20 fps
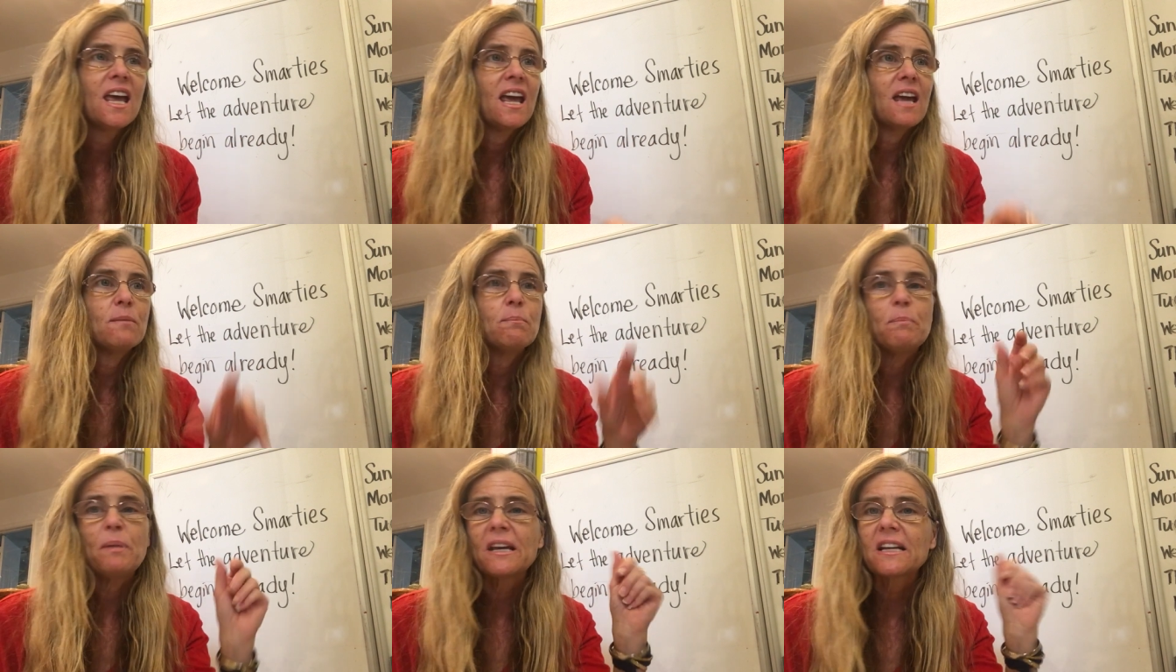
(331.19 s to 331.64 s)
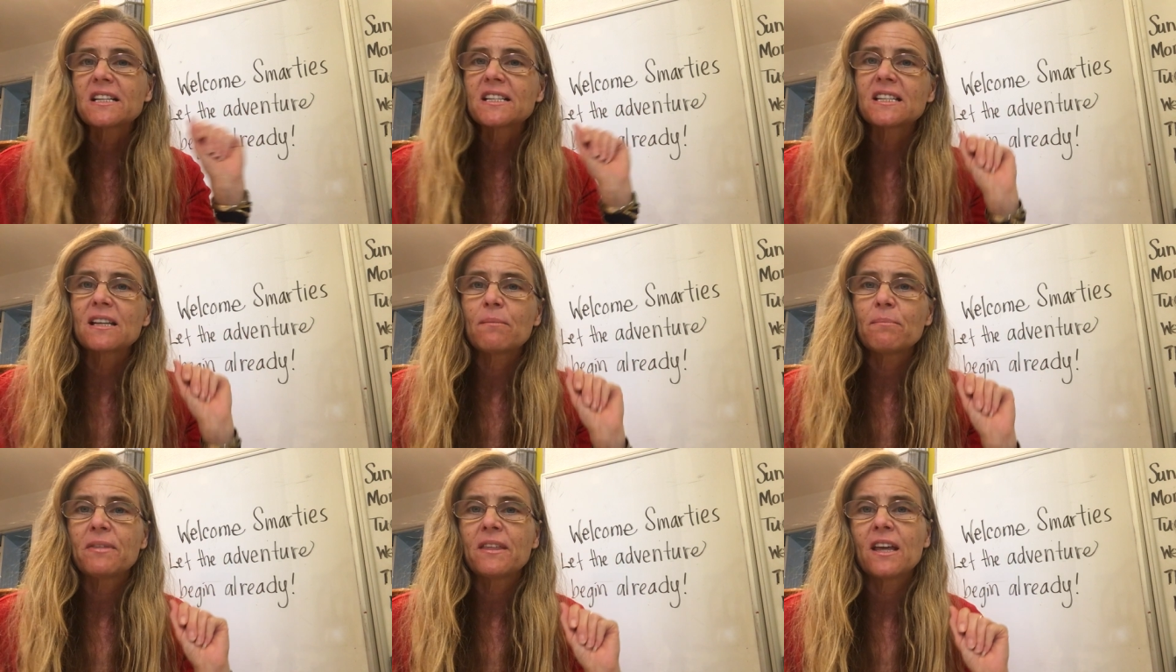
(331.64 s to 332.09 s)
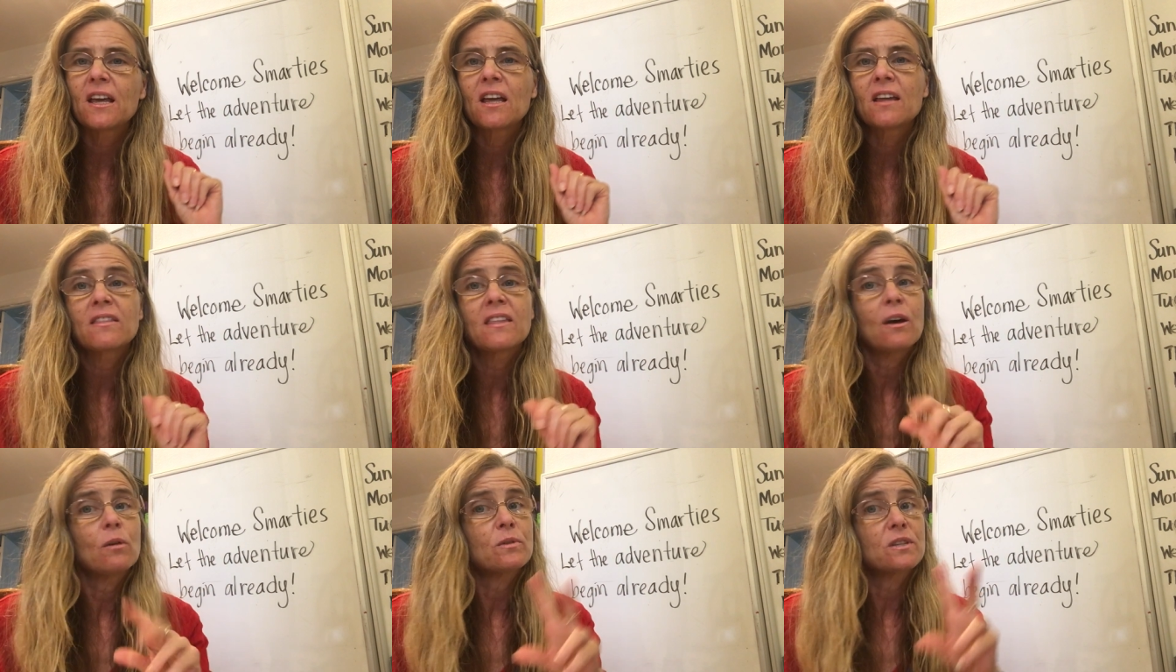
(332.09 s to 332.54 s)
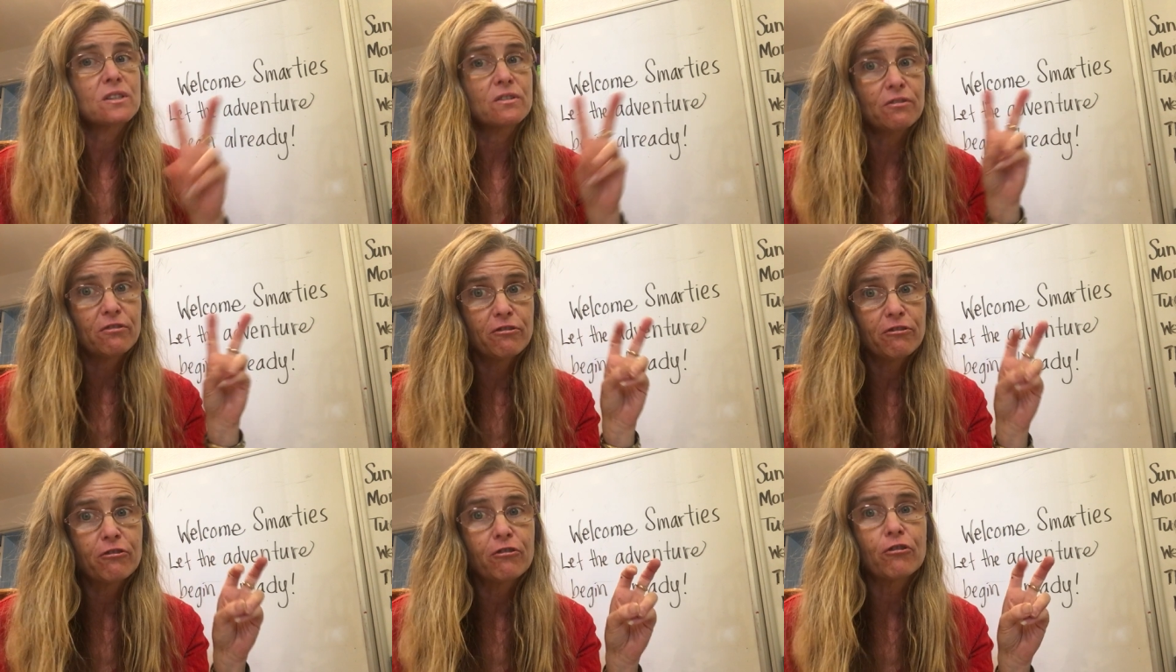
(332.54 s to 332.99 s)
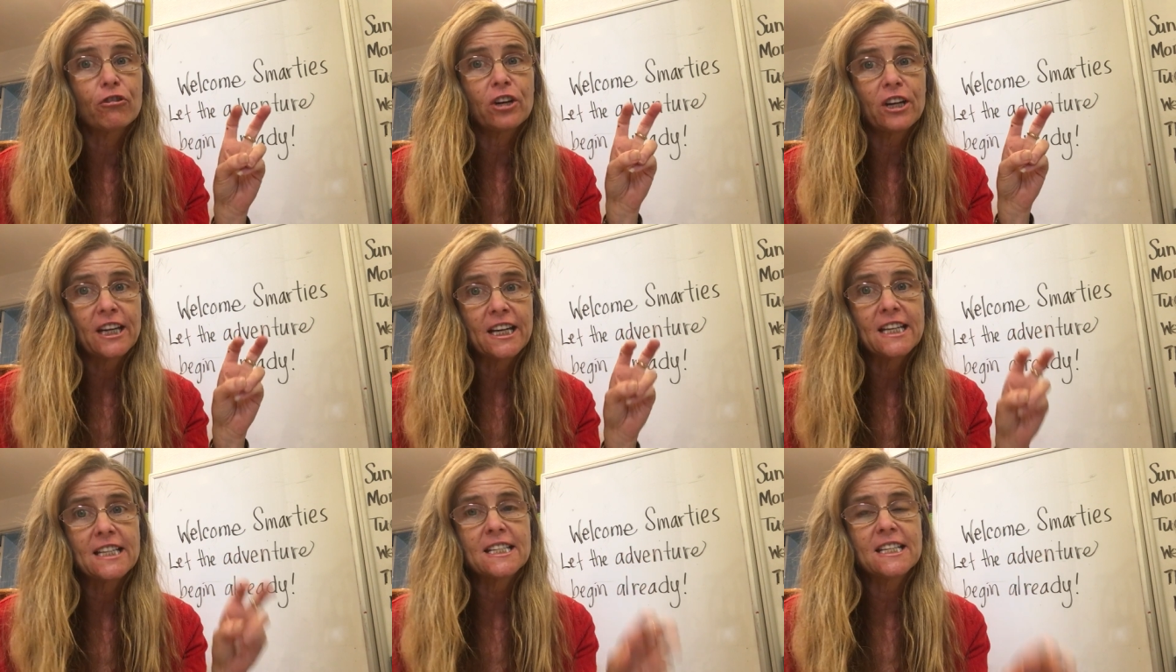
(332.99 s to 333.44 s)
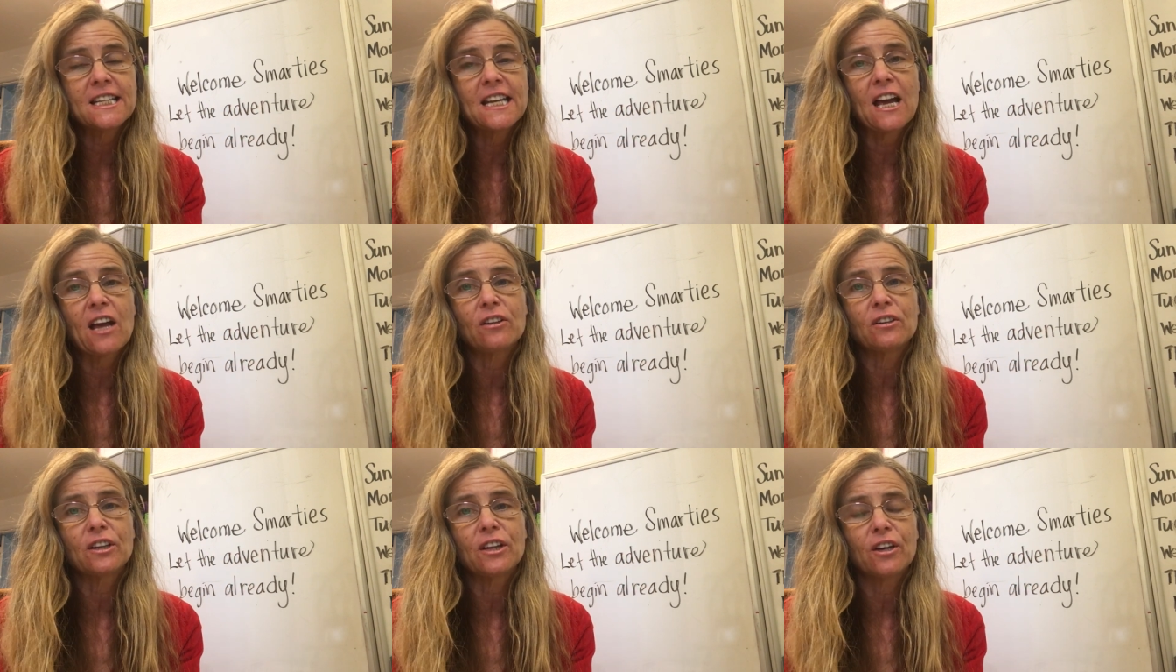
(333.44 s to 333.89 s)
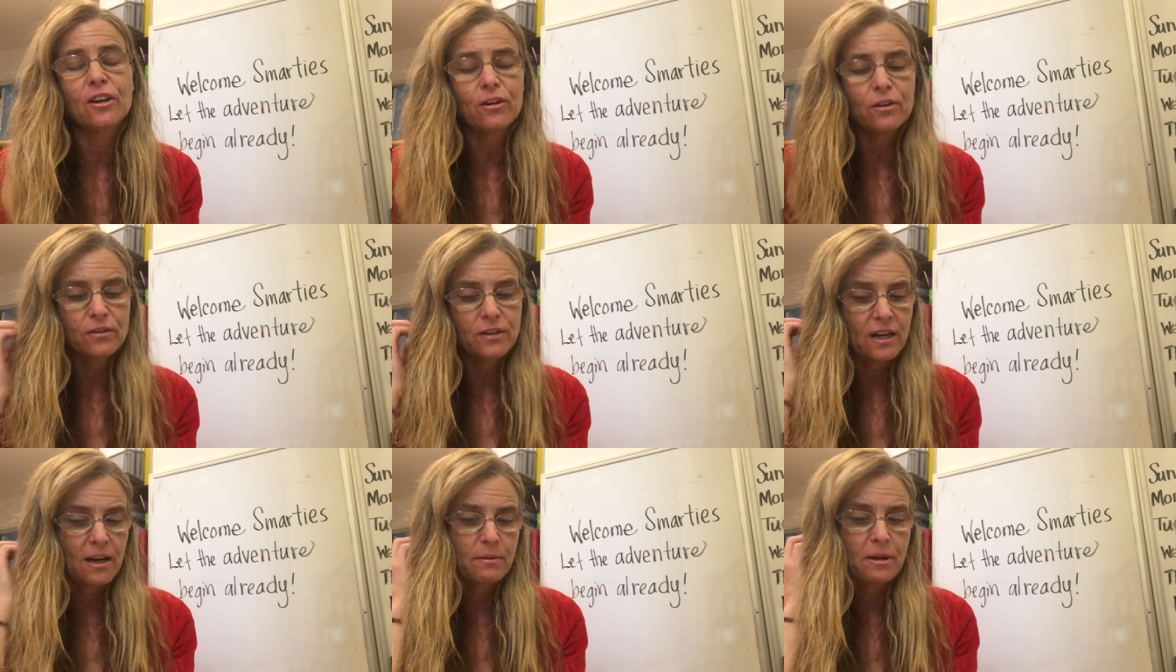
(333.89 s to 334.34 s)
and picked something that was free to download.